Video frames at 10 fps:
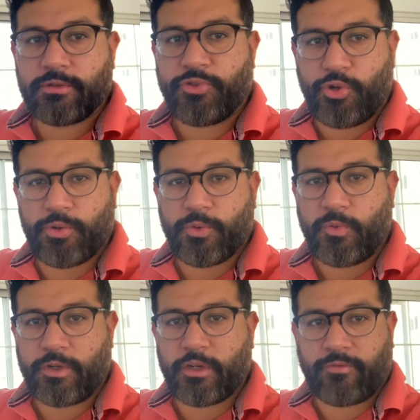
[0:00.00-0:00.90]

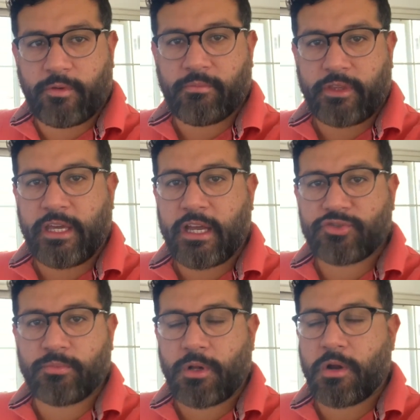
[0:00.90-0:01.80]
through, you know, from the
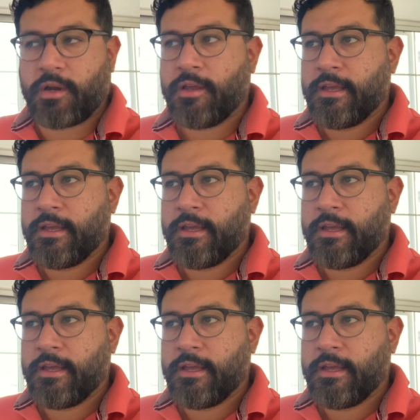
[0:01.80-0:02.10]
actual bar.